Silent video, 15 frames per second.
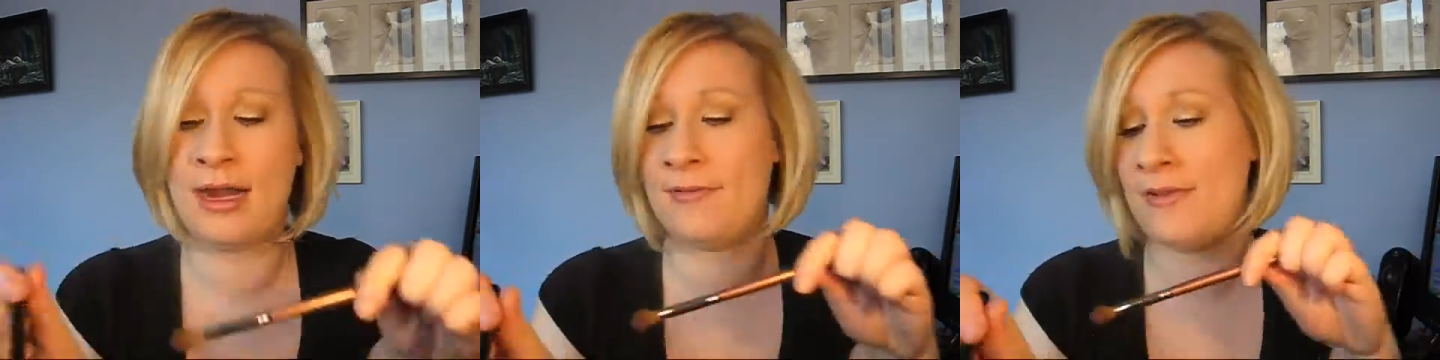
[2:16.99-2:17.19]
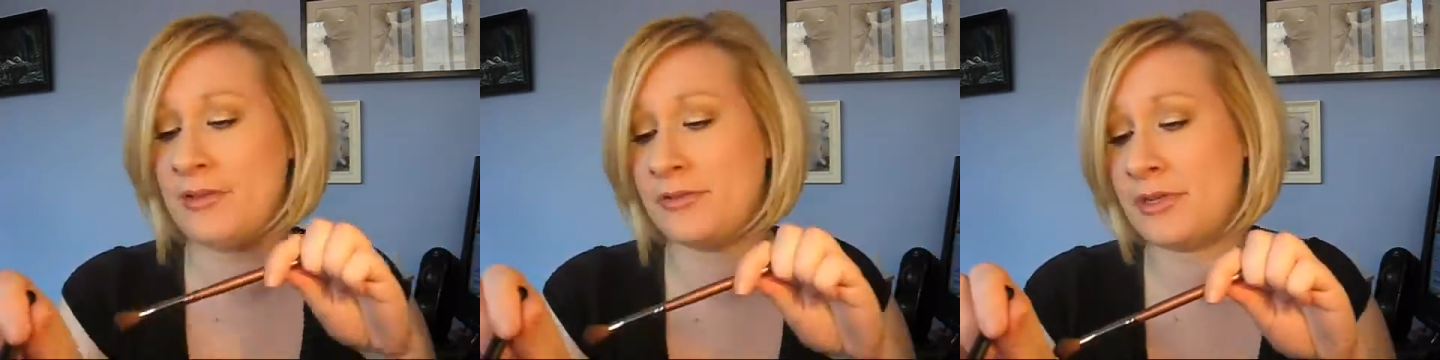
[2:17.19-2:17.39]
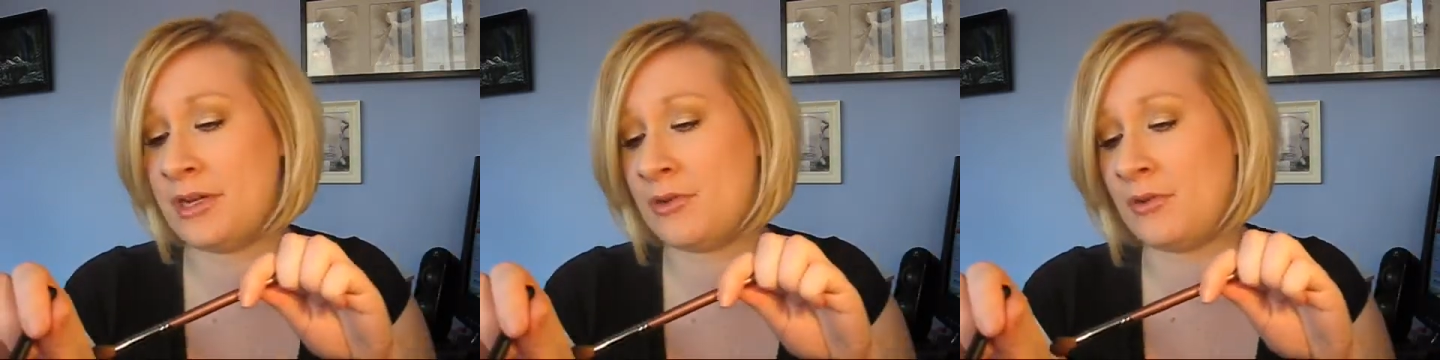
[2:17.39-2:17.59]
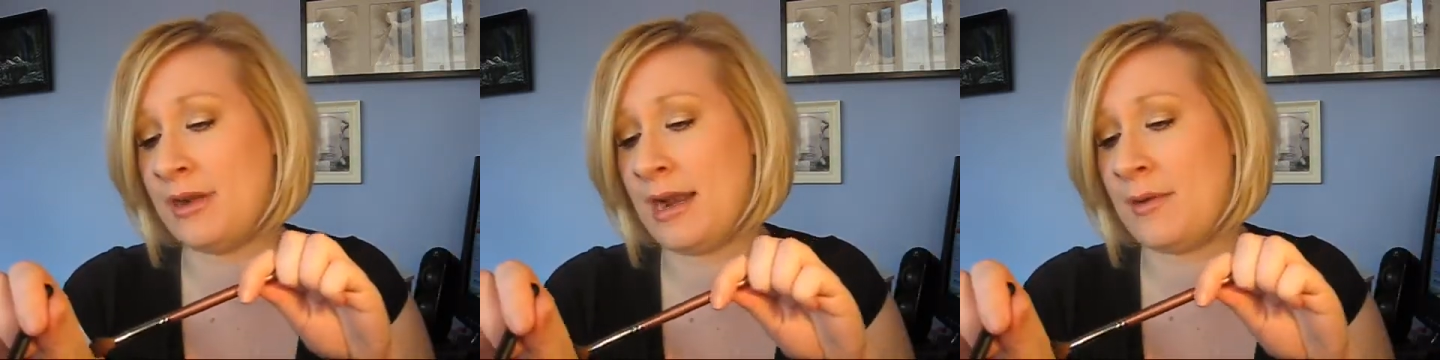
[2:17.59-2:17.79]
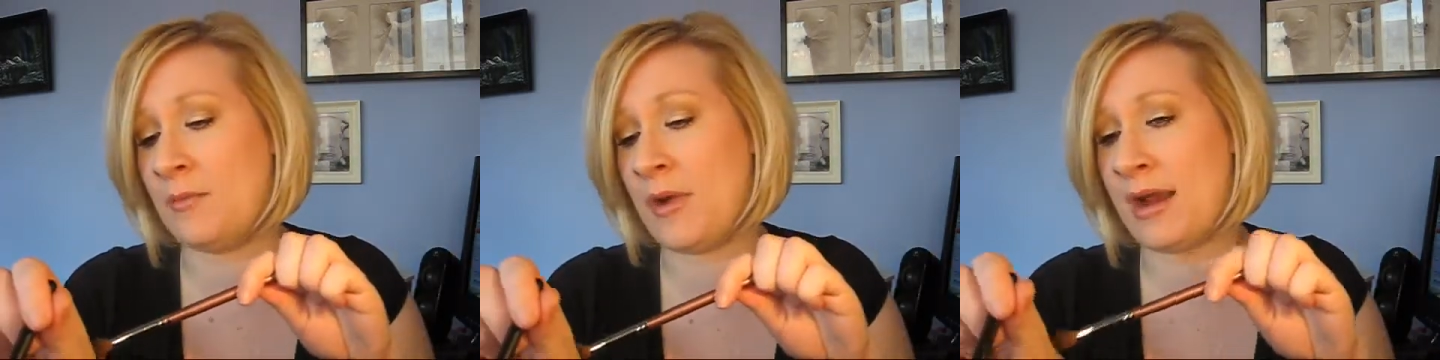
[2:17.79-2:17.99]
and if I was going
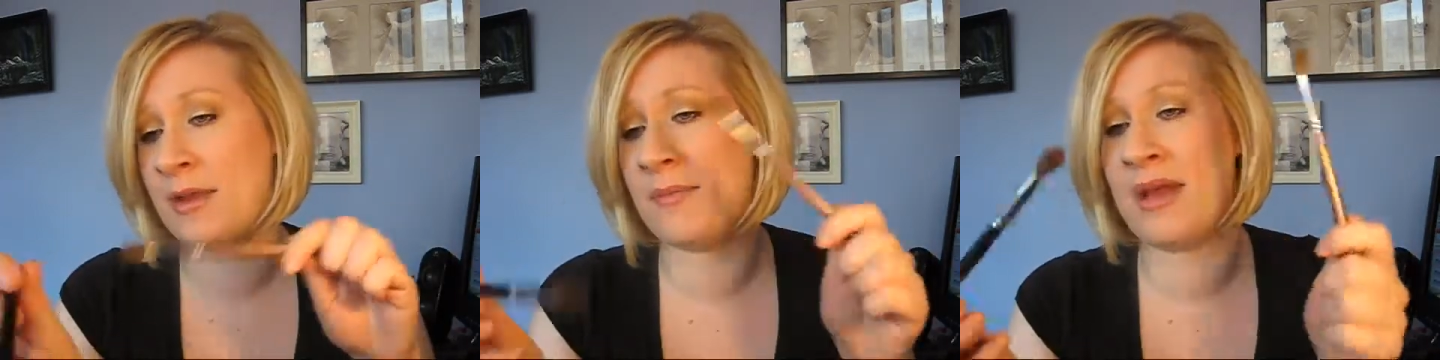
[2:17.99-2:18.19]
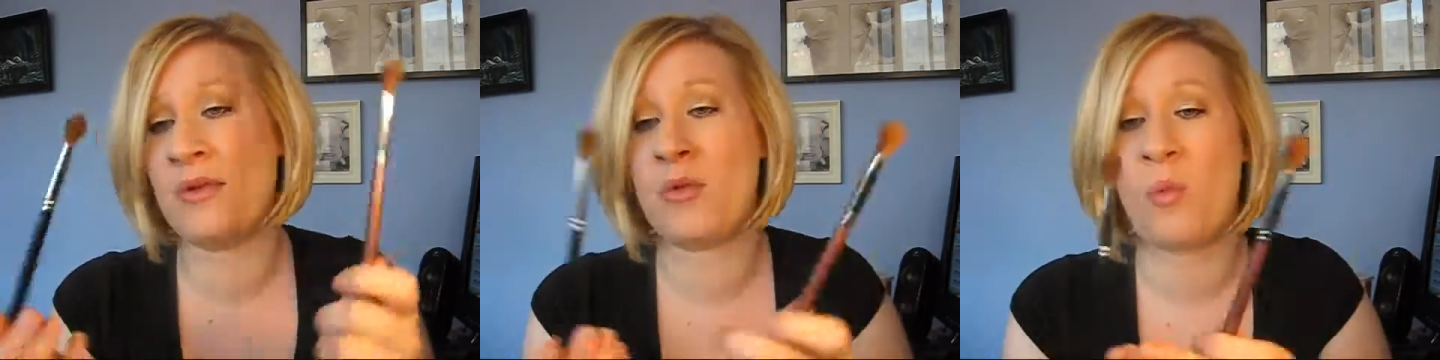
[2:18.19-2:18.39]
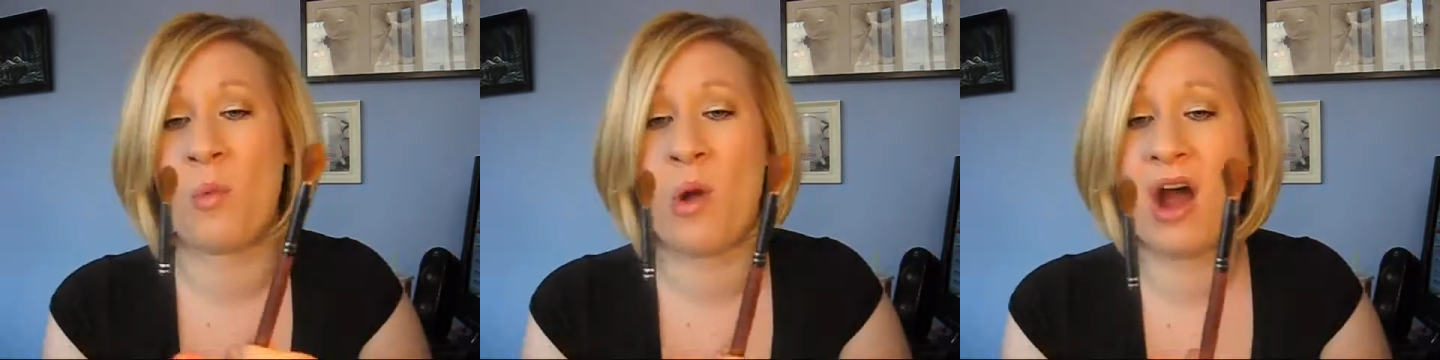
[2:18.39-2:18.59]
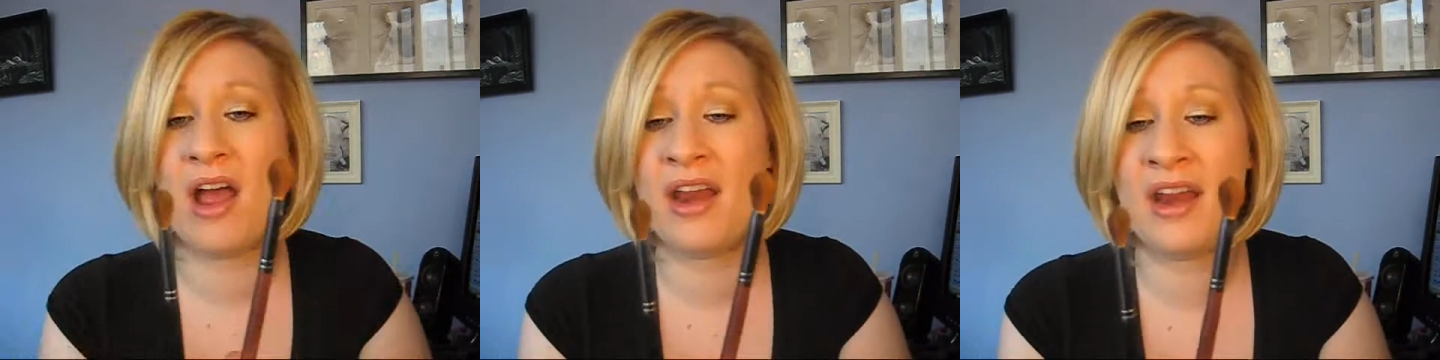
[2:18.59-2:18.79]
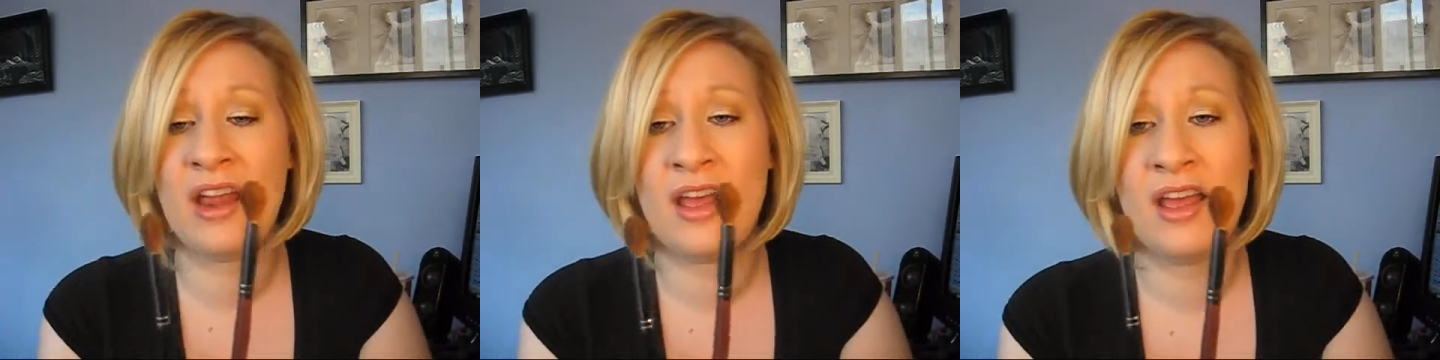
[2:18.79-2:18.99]
to recommend
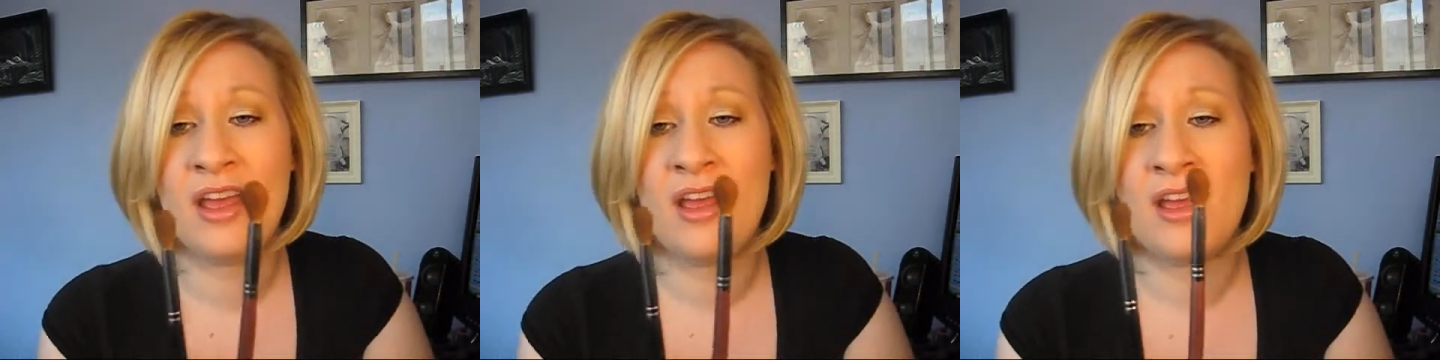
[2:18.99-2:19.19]
one,